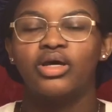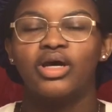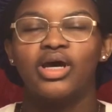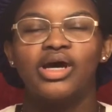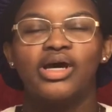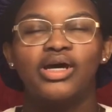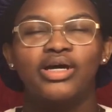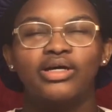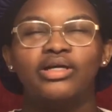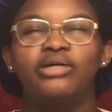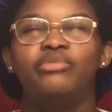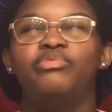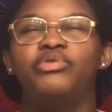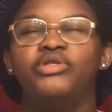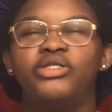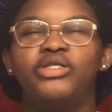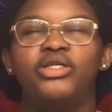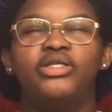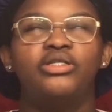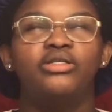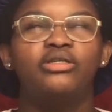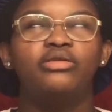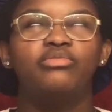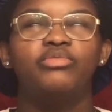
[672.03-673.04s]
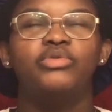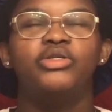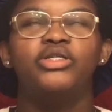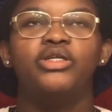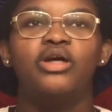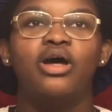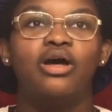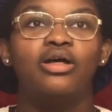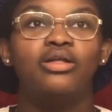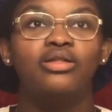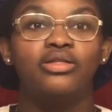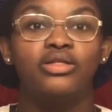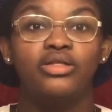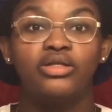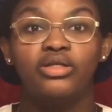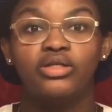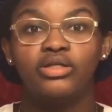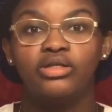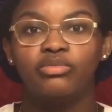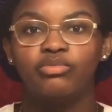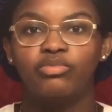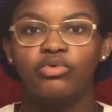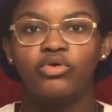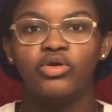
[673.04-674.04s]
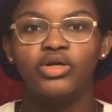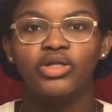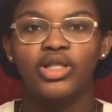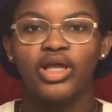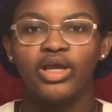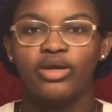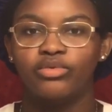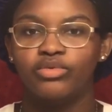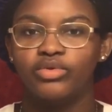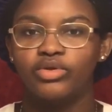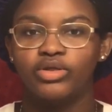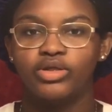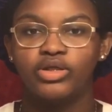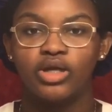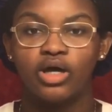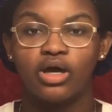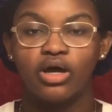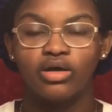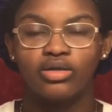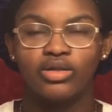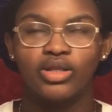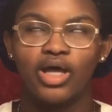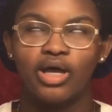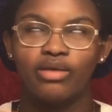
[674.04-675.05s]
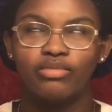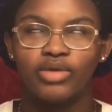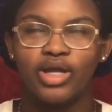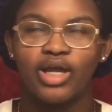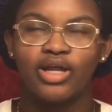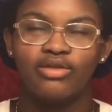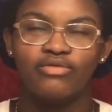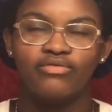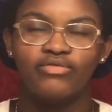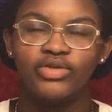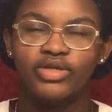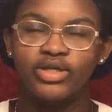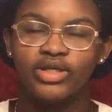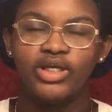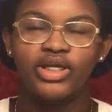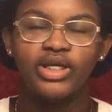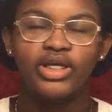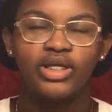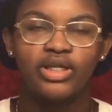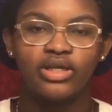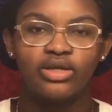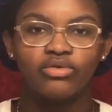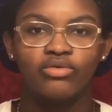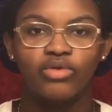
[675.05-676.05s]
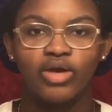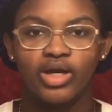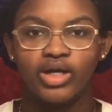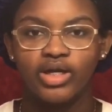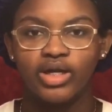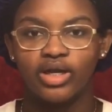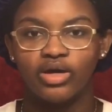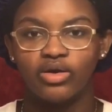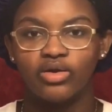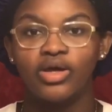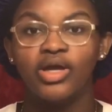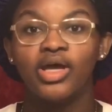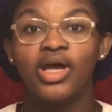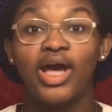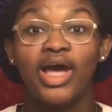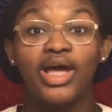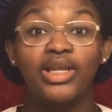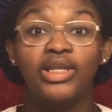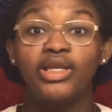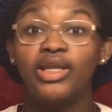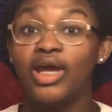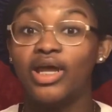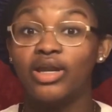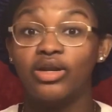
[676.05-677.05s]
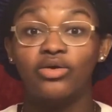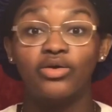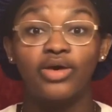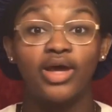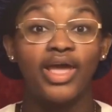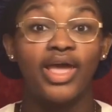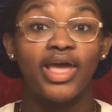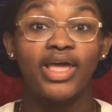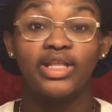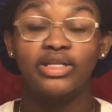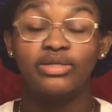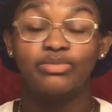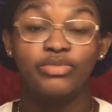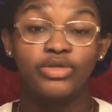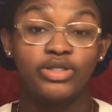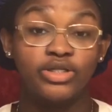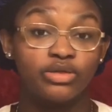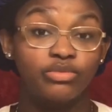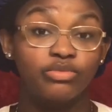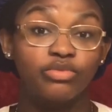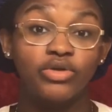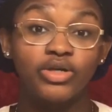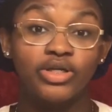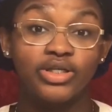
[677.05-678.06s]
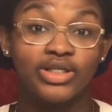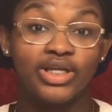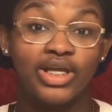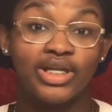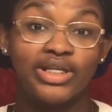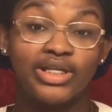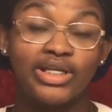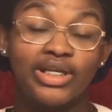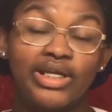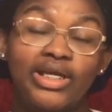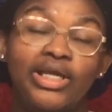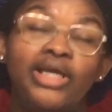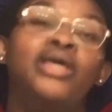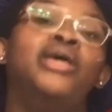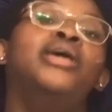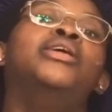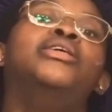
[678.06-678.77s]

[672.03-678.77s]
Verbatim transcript: I appreciate so much all of the support, like real talk. Like I'm not even kidding right now. I did not know I had as much support as I did.